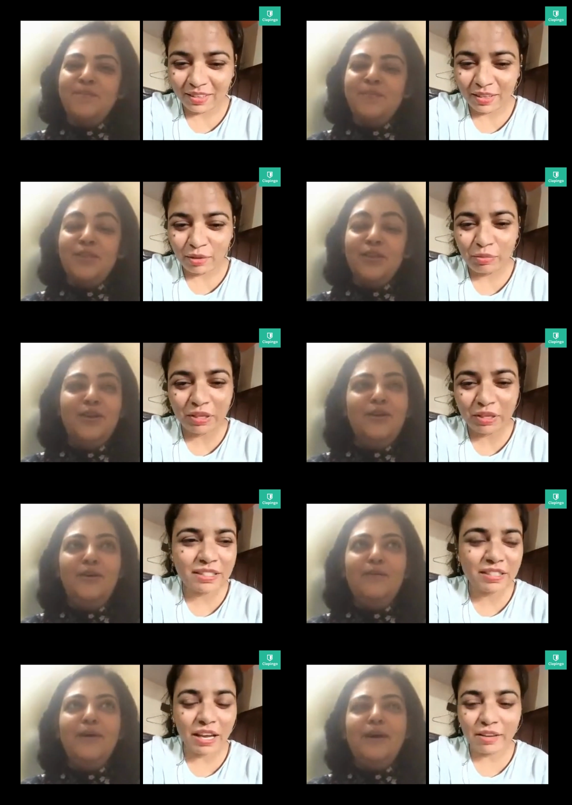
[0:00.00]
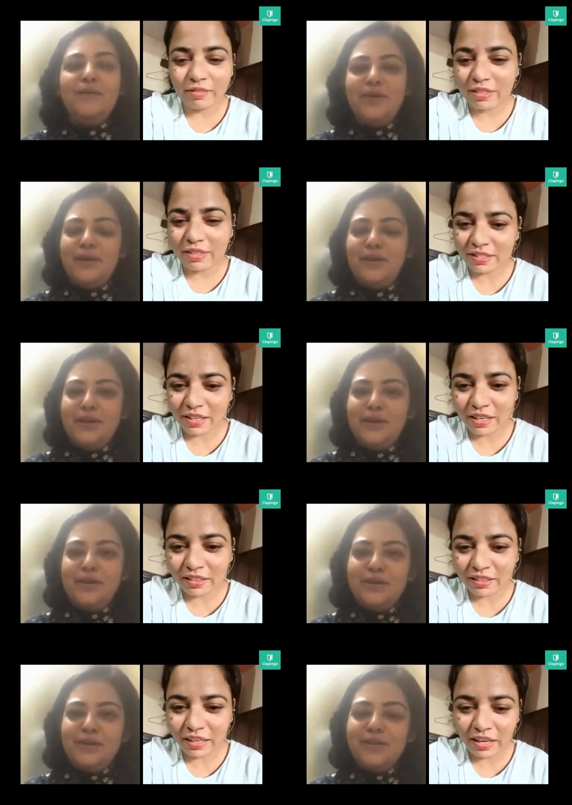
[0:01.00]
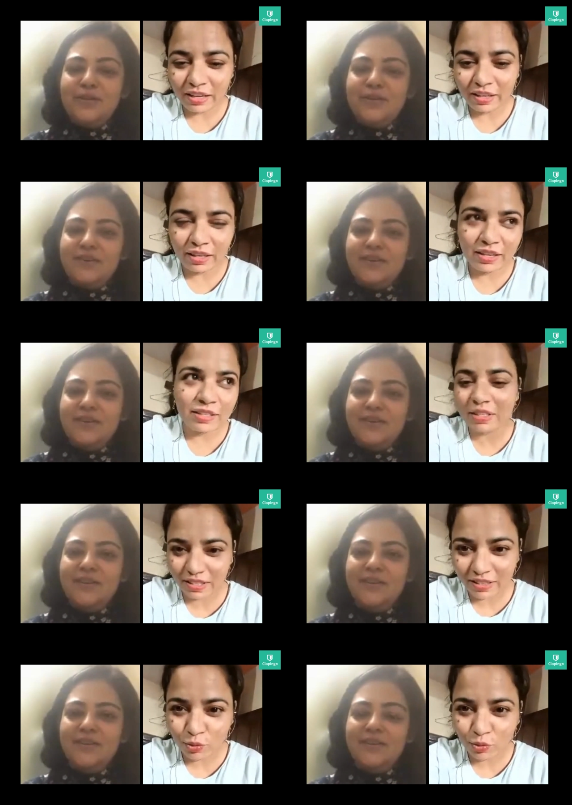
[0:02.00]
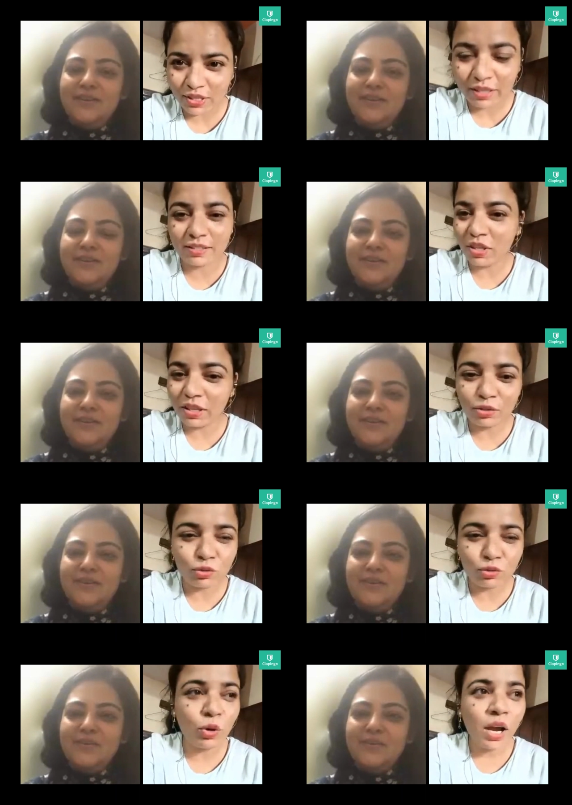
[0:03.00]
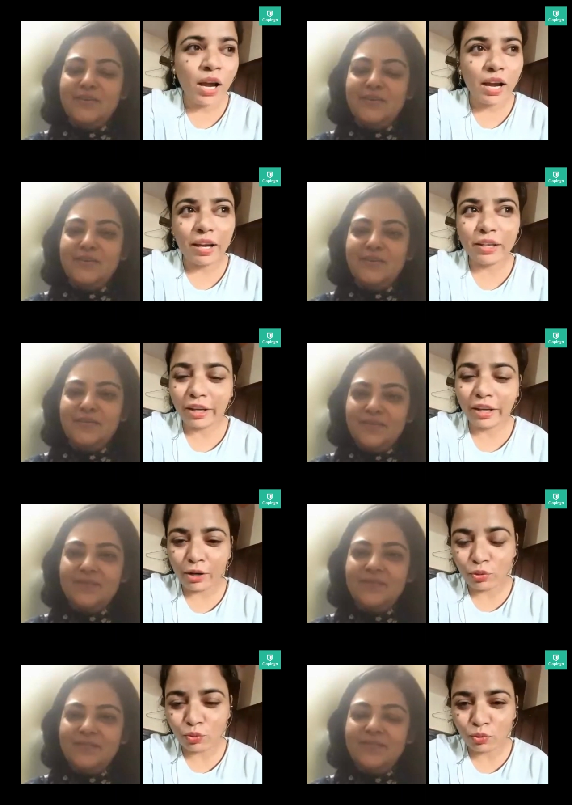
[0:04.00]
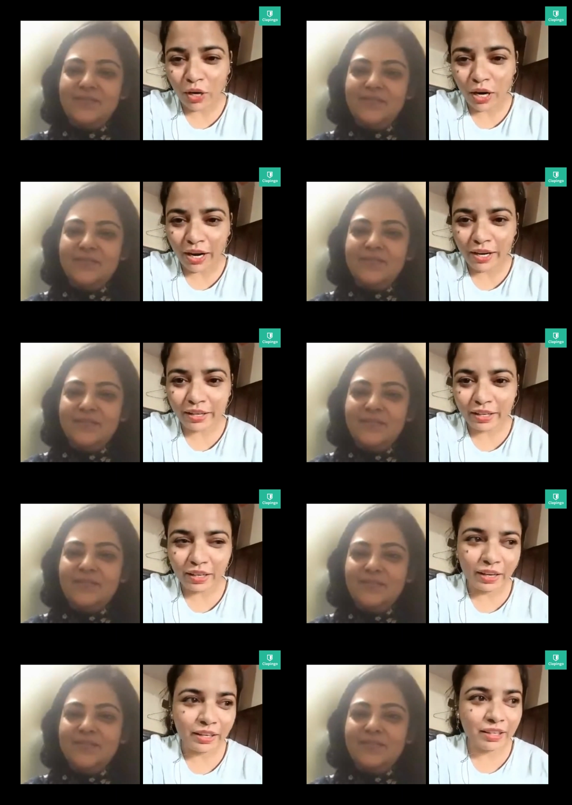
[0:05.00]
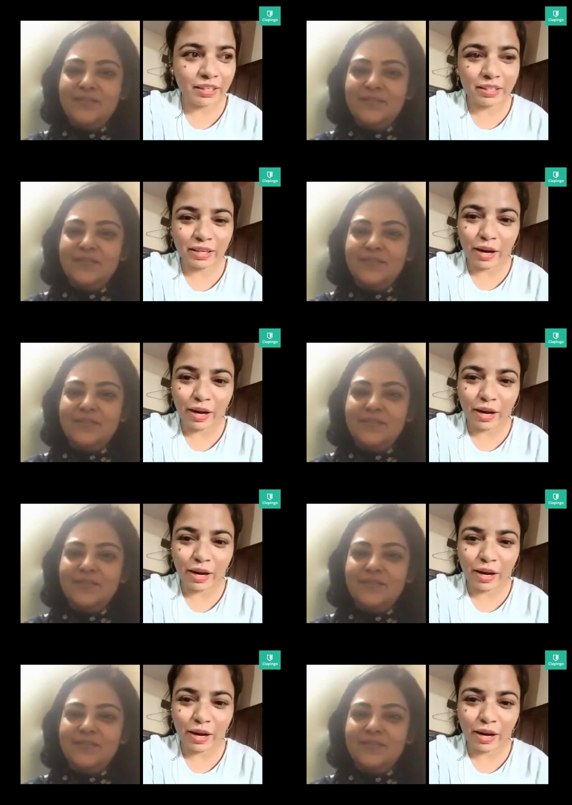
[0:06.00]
Speaker 1: because I uh, was scared, like I, I, I was scared a ghost, like I something there. So I